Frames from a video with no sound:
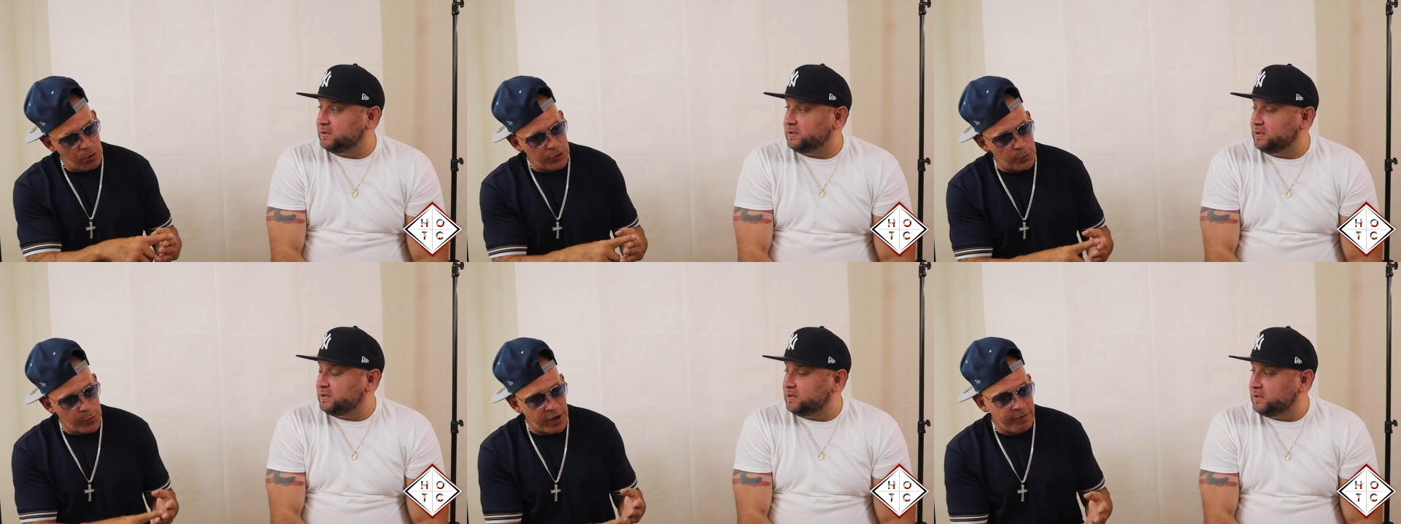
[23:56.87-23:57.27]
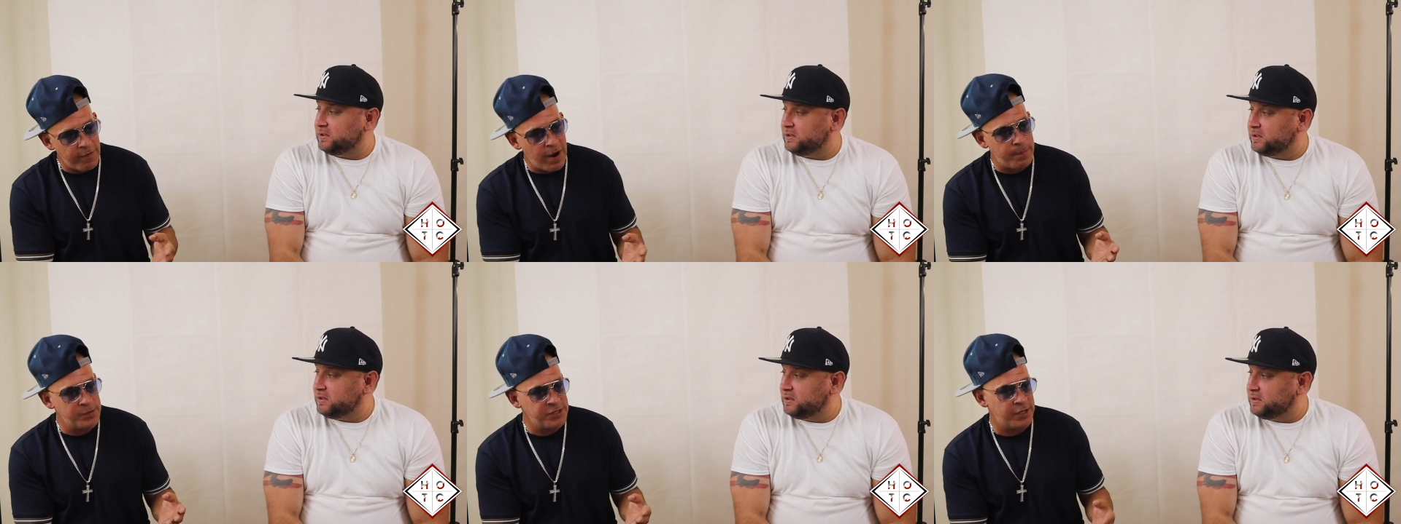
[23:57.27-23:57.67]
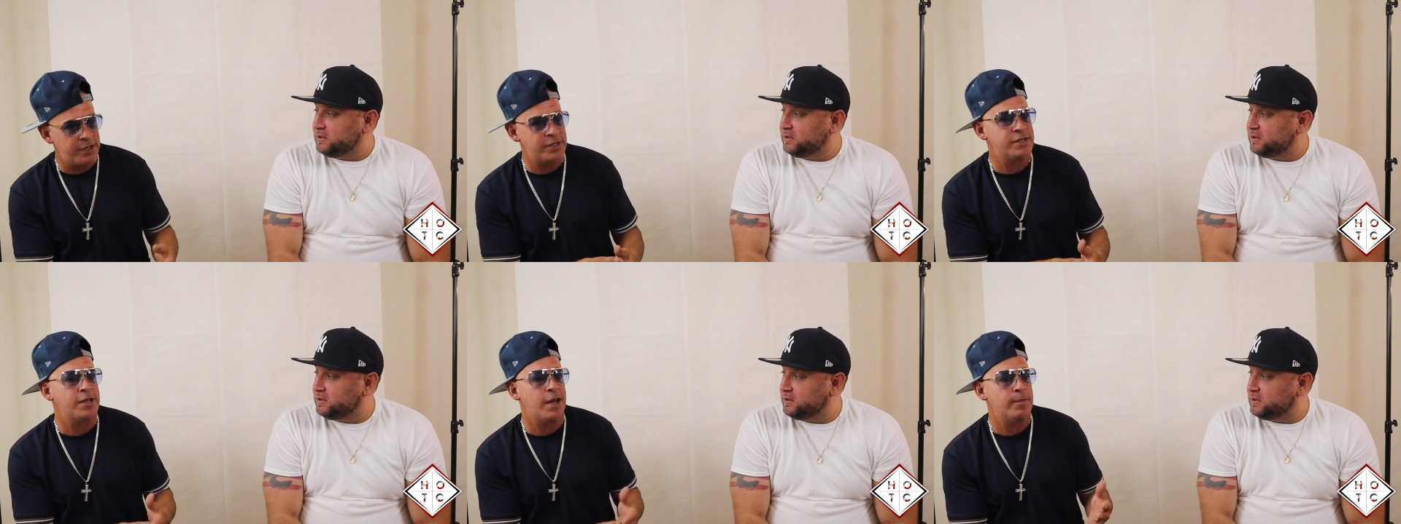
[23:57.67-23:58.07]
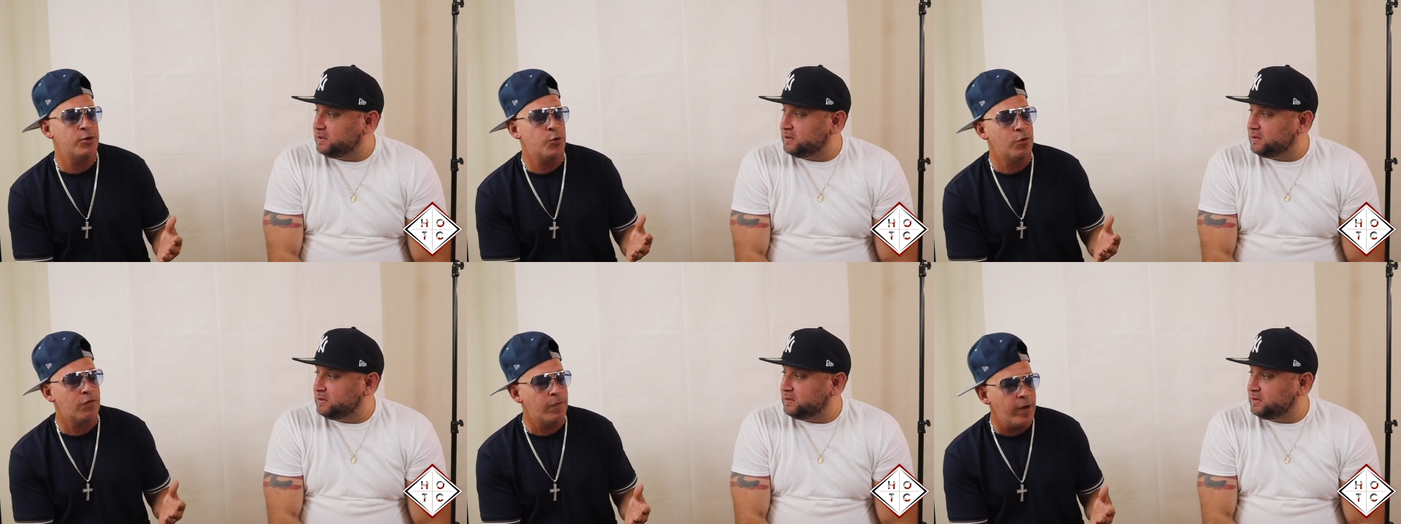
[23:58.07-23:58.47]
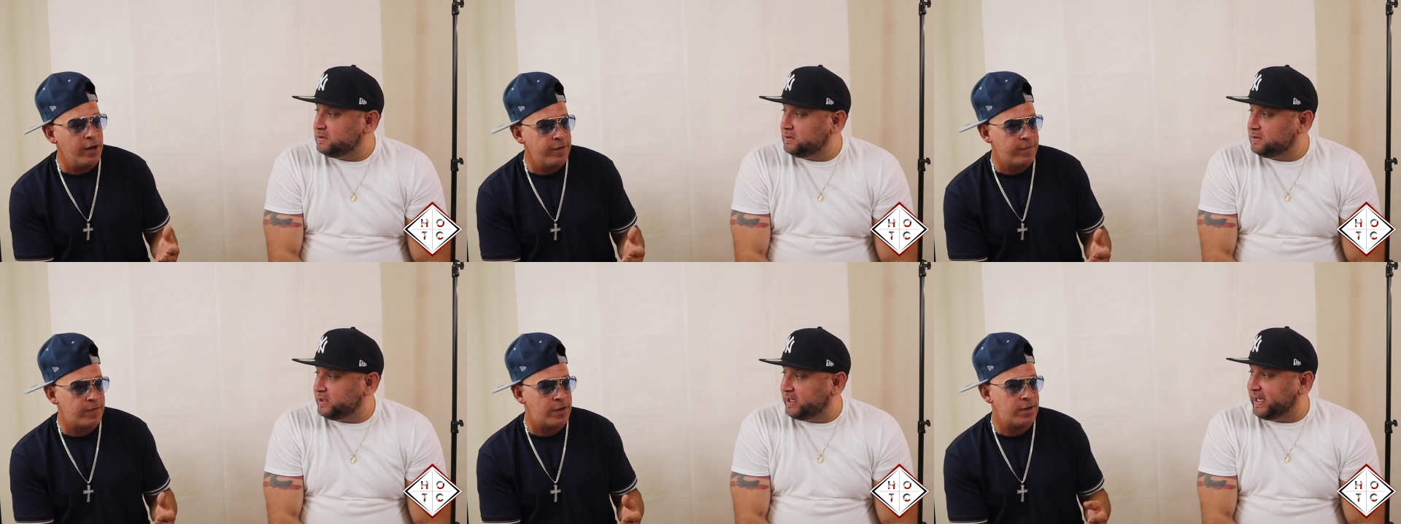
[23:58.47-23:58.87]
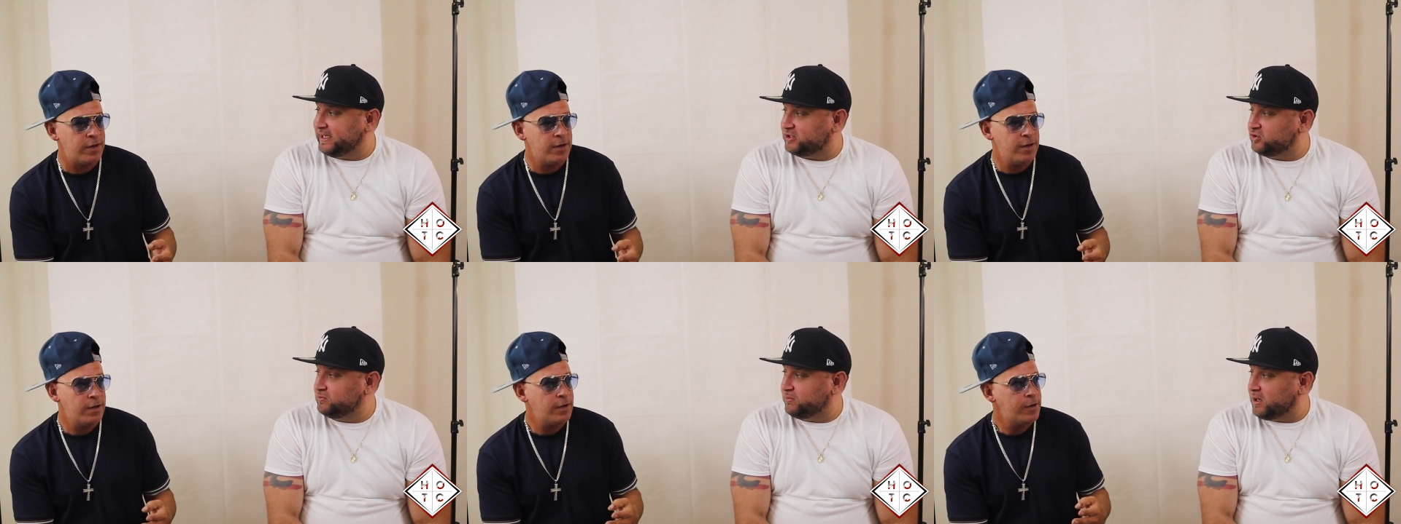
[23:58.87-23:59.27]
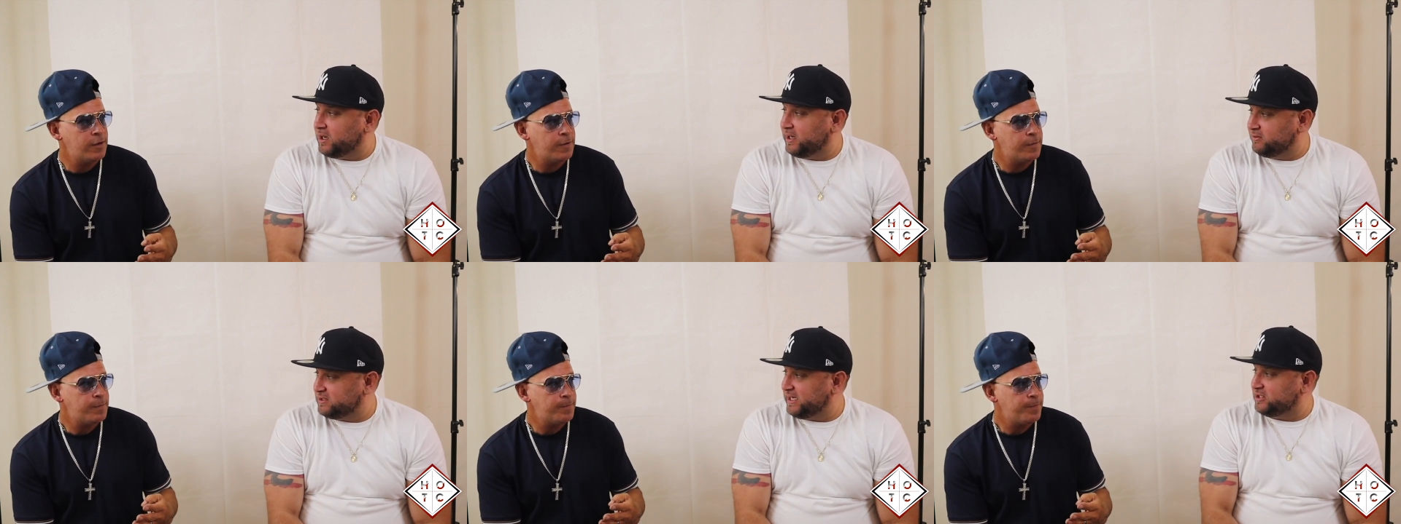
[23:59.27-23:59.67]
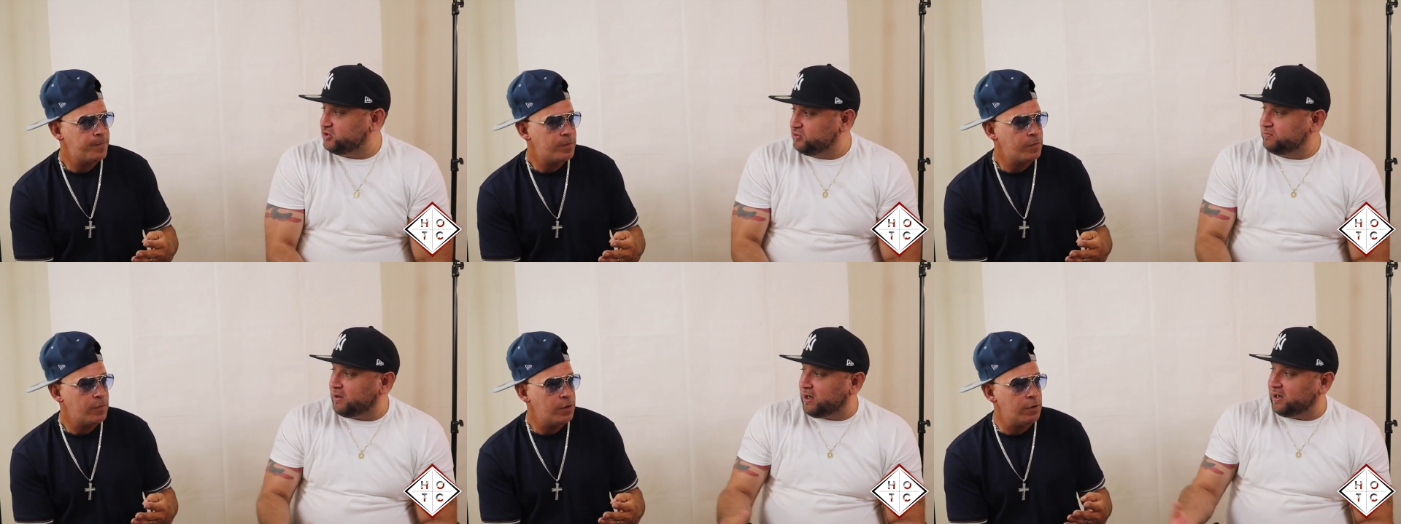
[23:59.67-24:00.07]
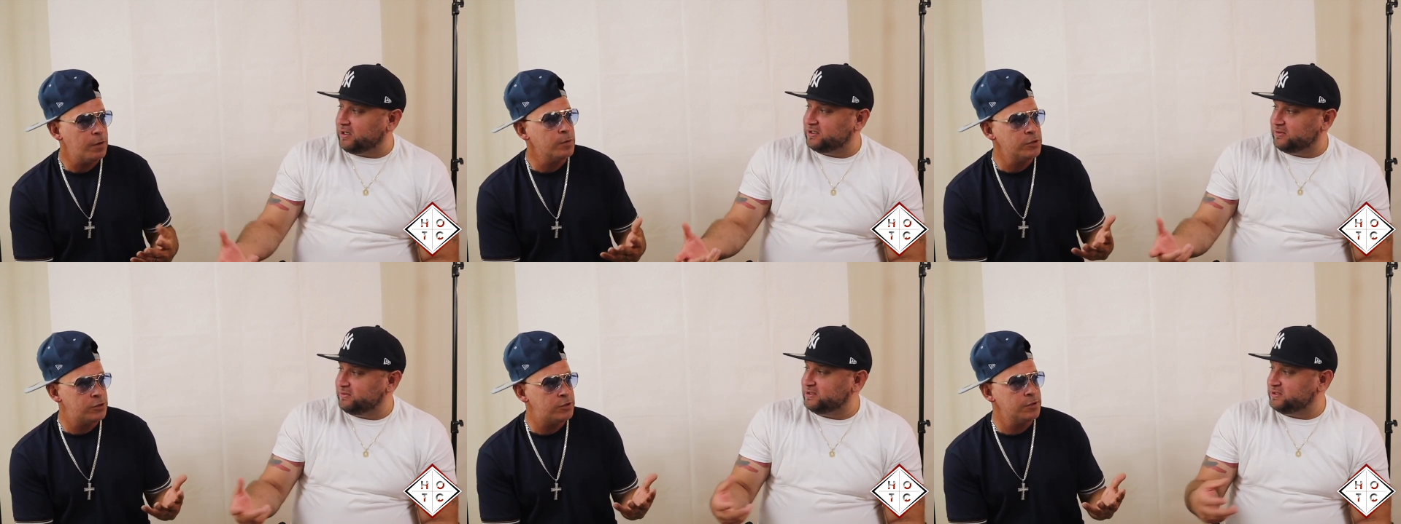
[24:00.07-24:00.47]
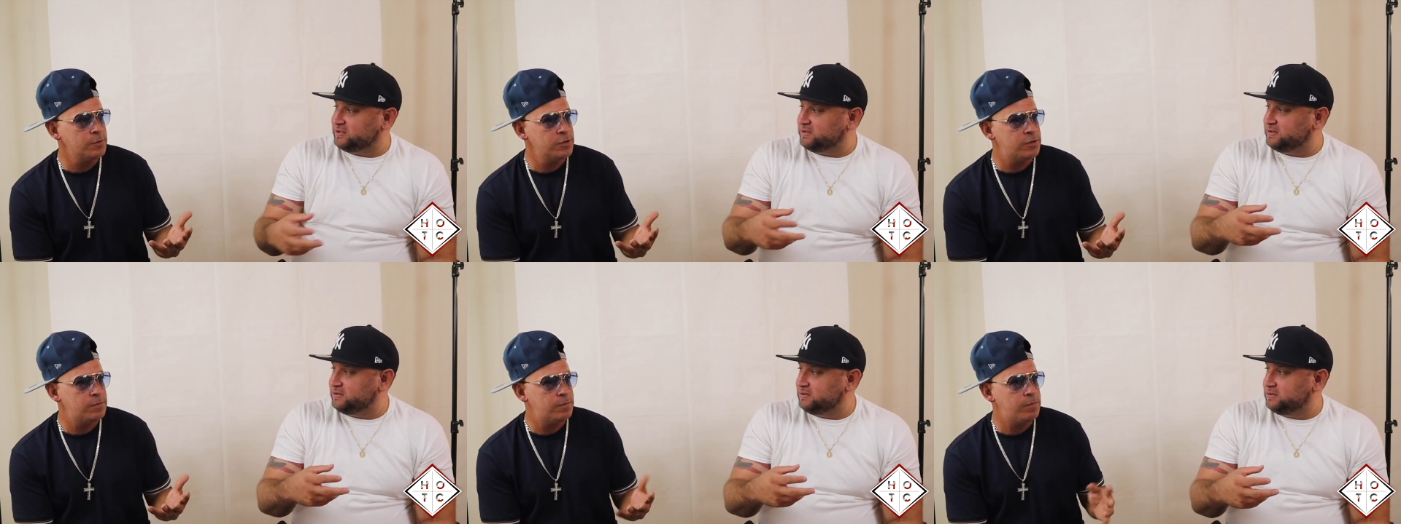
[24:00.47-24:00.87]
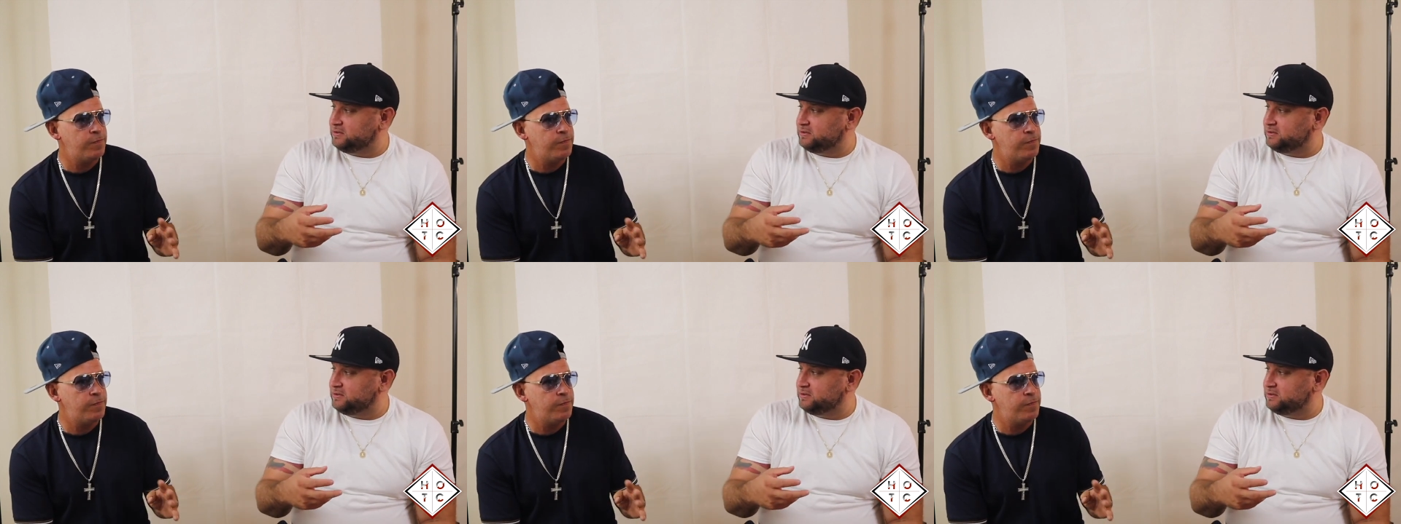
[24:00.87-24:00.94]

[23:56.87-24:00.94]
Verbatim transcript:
Speaker 1: all the white rappers at the time who were relevant. And like two bar, it was like two bars. It was it was, it was